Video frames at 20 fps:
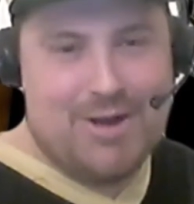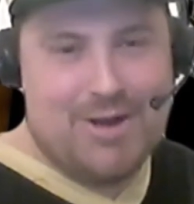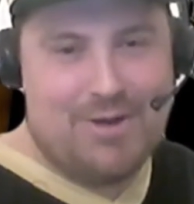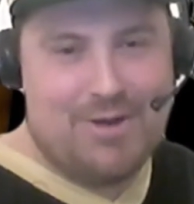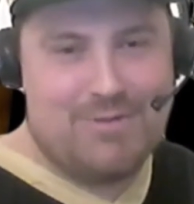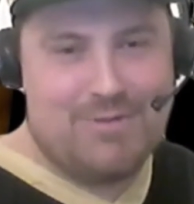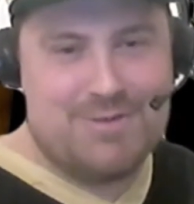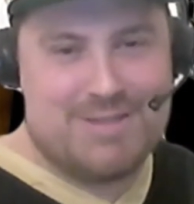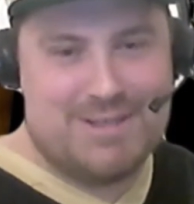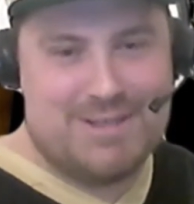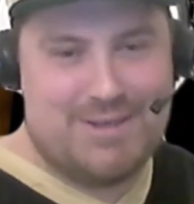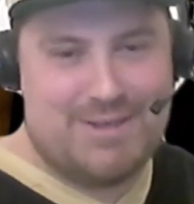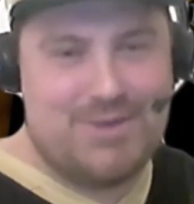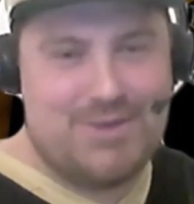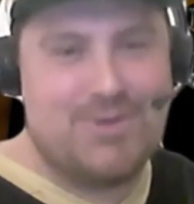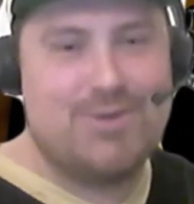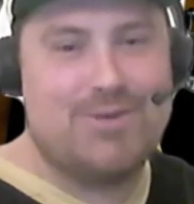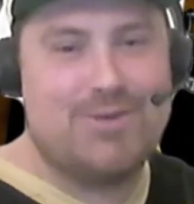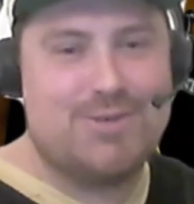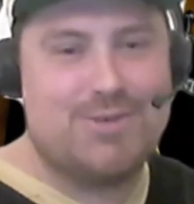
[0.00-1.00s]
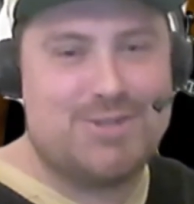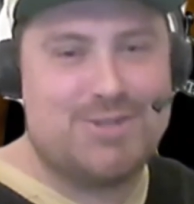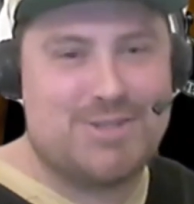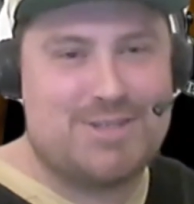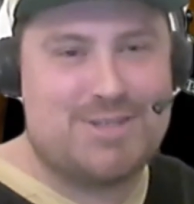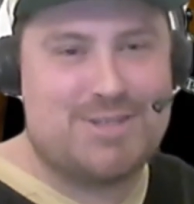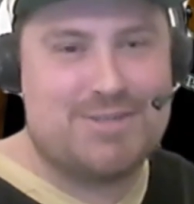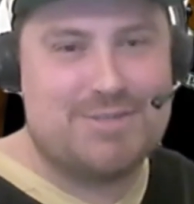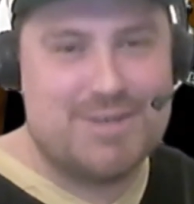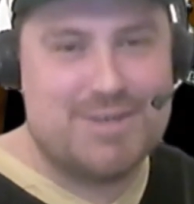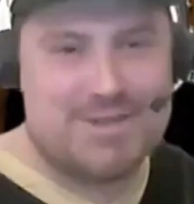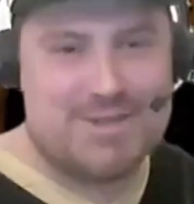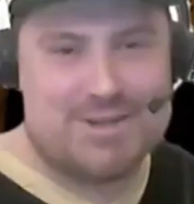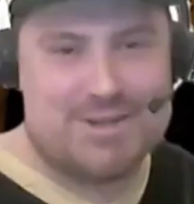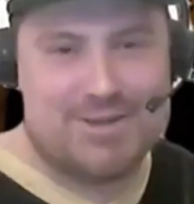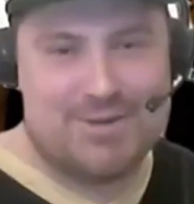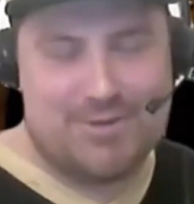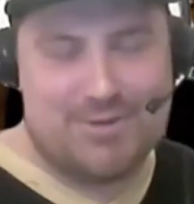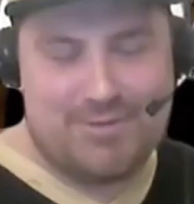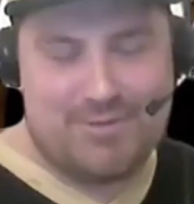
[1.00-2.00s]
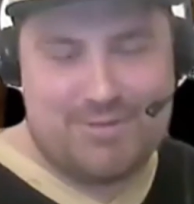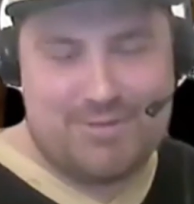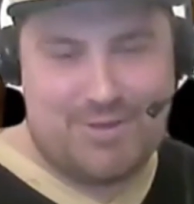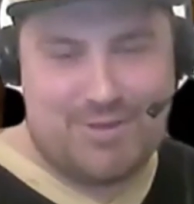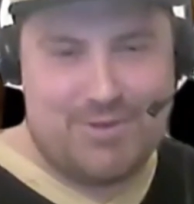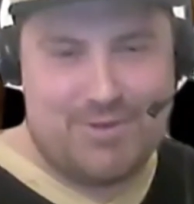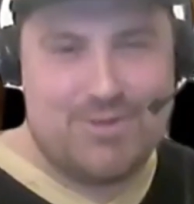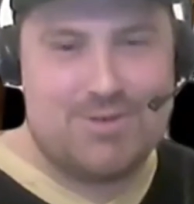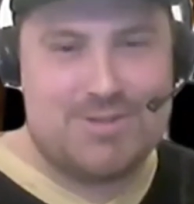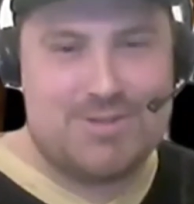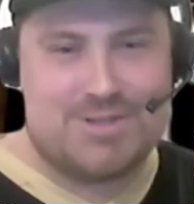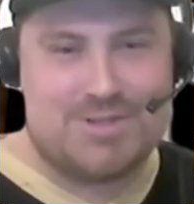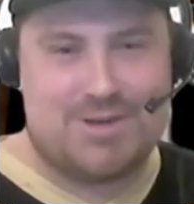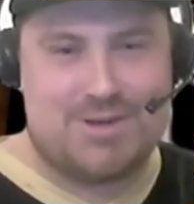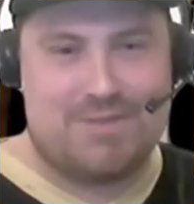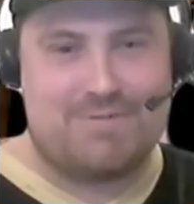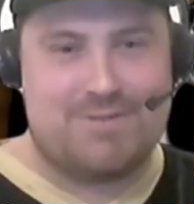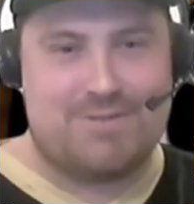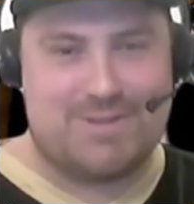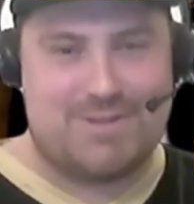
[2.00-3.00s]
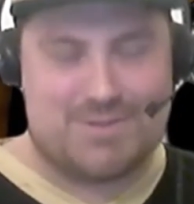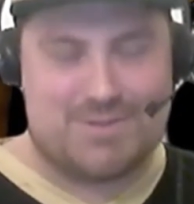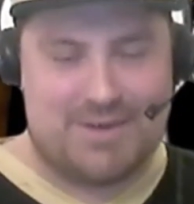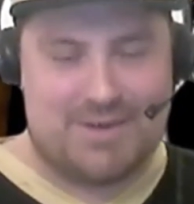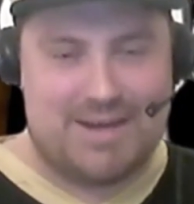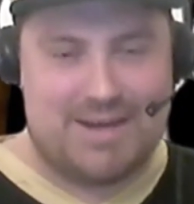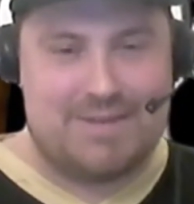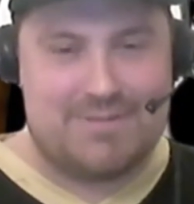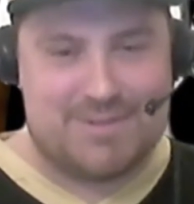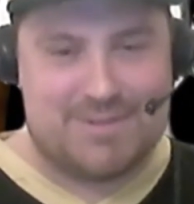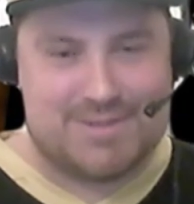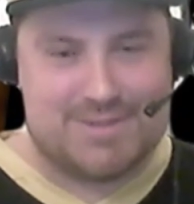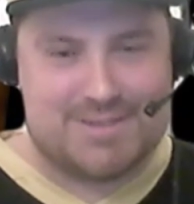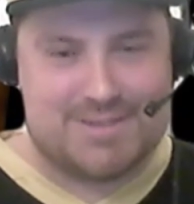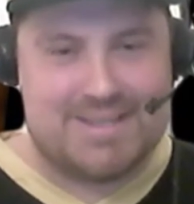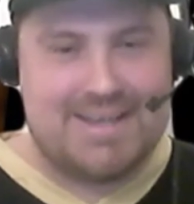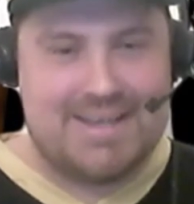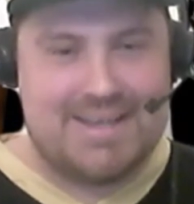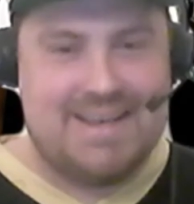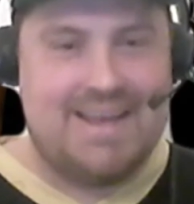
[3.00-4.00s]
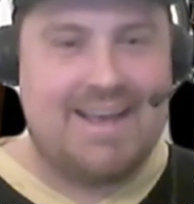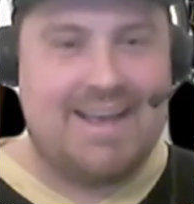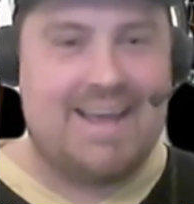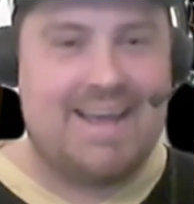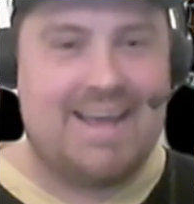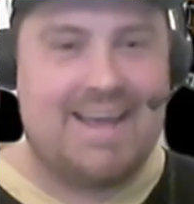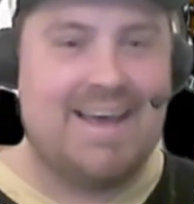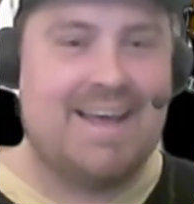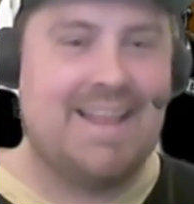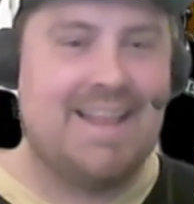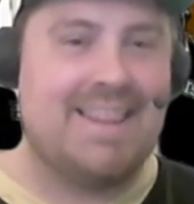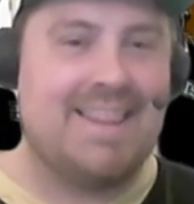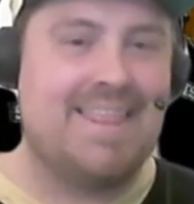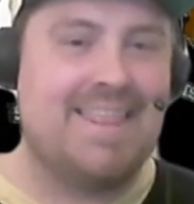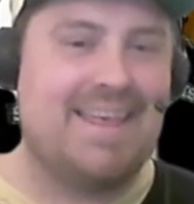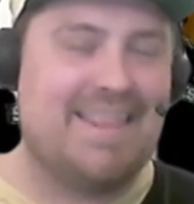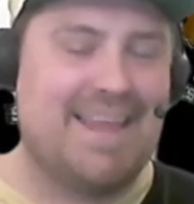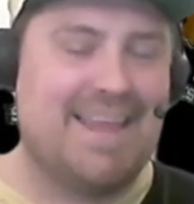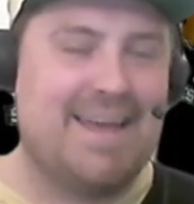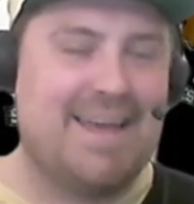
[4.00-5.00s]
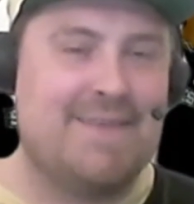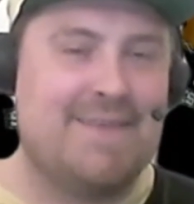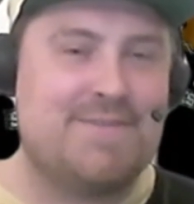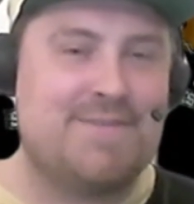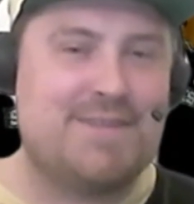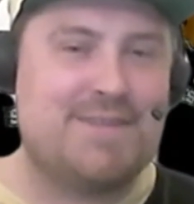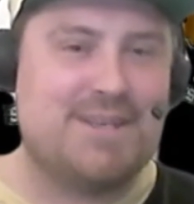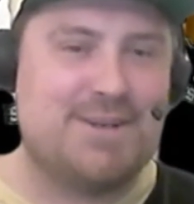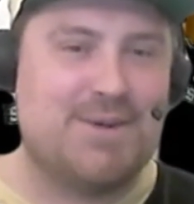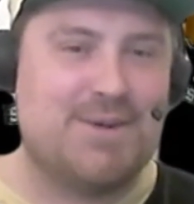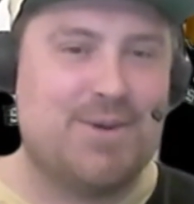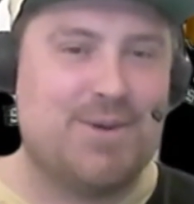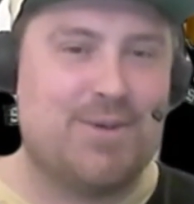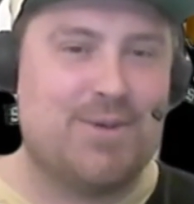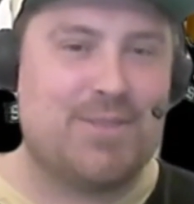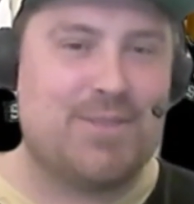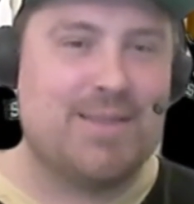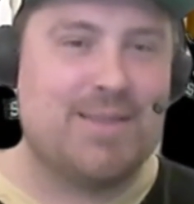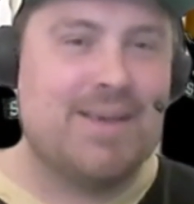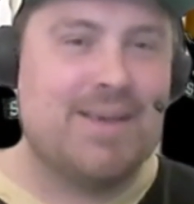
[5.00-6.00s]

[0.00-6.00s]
Obviously, huge division or huge conference rivals. Then the AFC North.